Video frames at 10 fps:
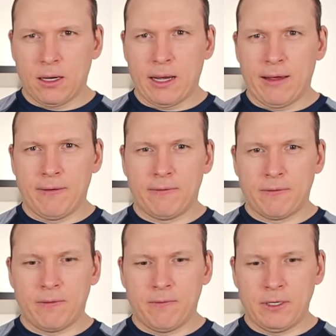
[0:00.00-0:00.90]
I have
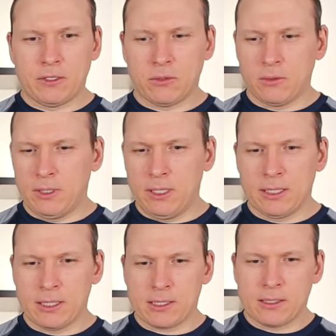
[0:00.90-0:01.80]
these two
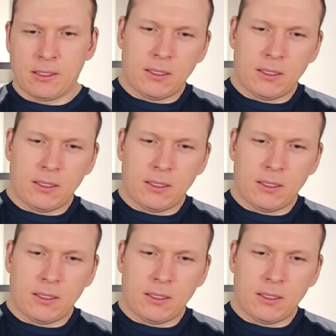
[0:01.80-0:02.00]
here,